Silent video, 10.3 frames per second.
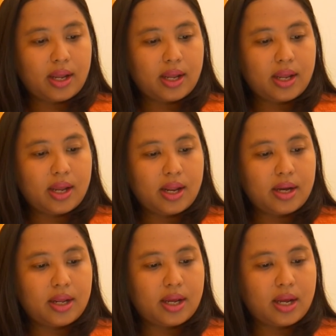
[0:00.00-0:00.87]

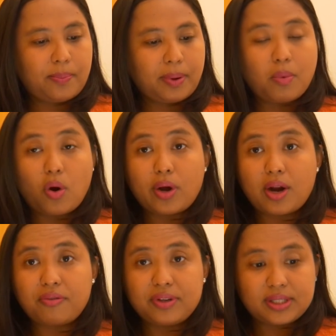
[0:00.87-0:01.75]
in the
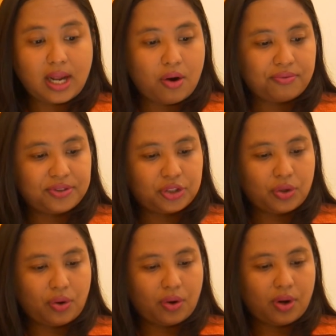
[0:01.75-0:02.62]
permohonan visa
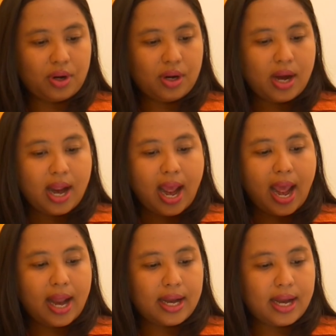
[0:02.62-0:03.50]
offshore,
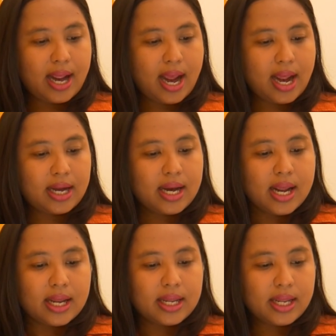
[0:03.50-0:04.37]
and then
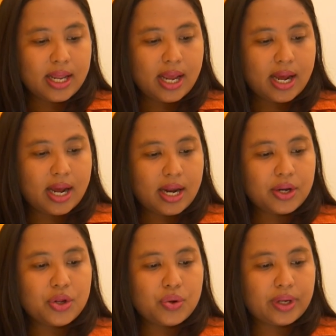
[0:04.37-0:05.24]
here
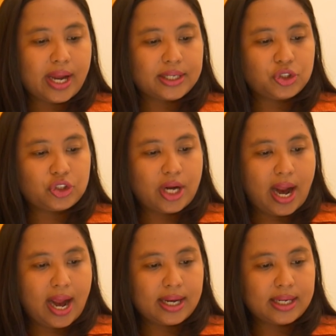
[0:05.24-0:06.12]
you can
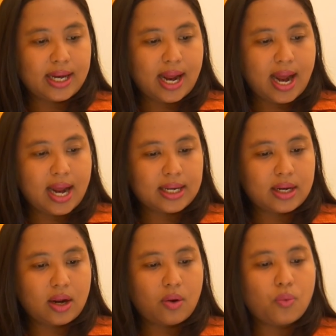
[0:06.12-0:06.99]
check that
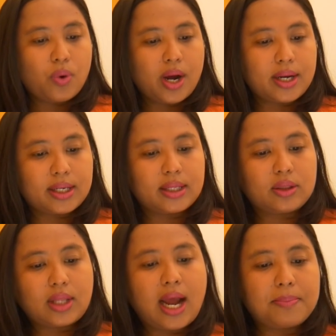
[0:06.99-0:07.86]
what
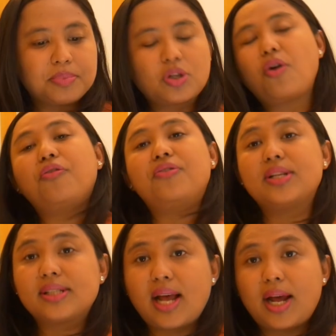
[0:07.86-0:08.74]
types of
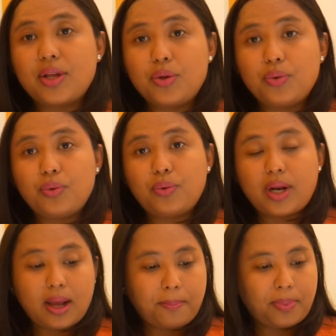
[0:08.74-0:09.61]
visa you
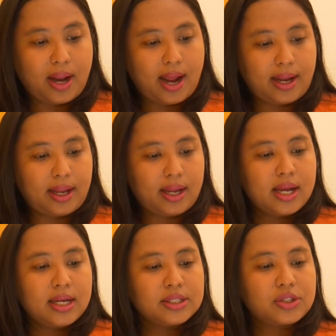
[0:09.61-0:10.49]
will apply.
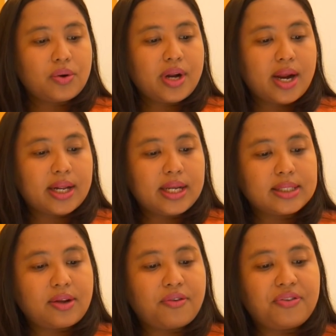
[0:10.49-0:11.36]
So there
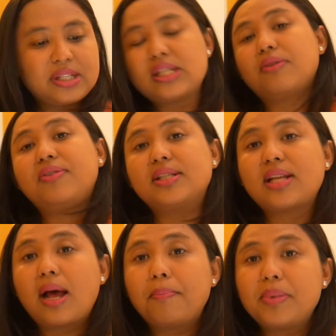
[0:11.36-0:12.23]
is a visit
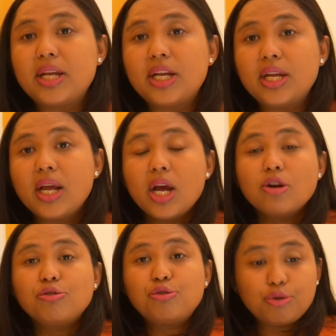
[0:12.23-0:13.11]
visa
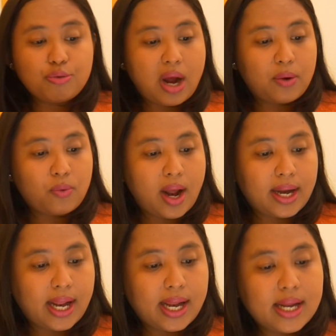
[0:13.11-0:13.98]

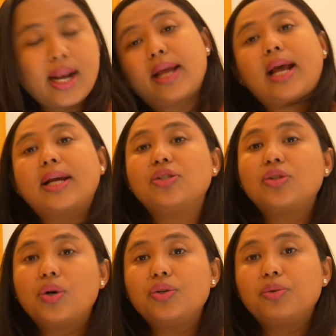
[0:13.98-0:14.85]
B211A, like I
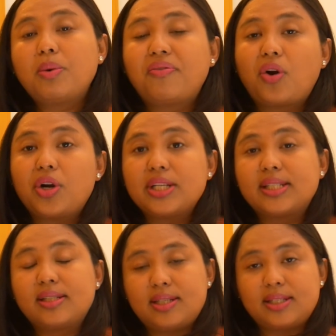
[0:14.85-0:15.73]
told you before.
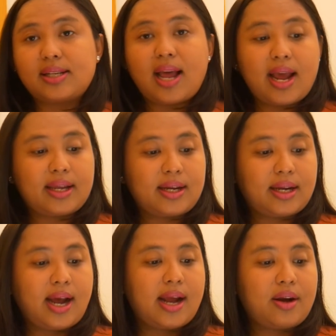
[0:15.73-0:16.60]
It's just like a
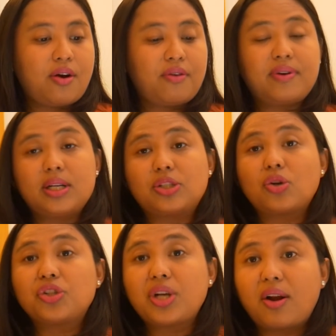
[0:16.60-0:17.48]
kind of a
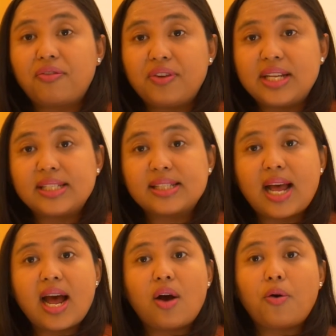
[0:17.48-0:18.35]
social
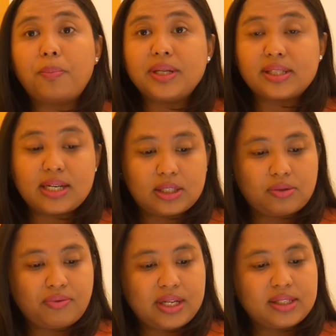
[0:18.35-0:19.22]
visa or
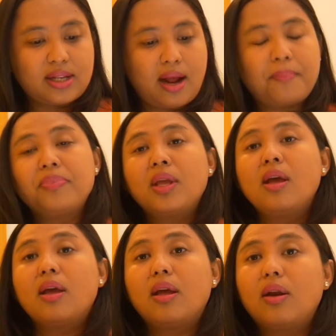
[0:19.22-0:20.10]
business visa
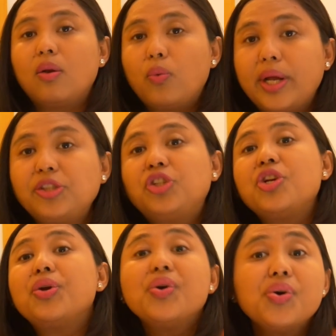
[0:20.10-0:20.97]
in which
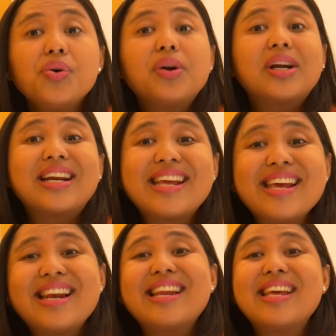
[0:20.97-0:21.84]
you
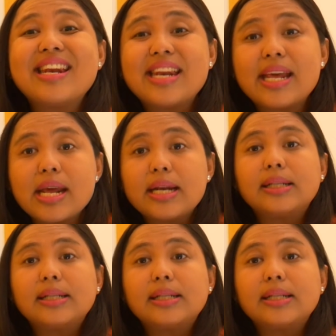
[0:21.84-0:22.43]
really need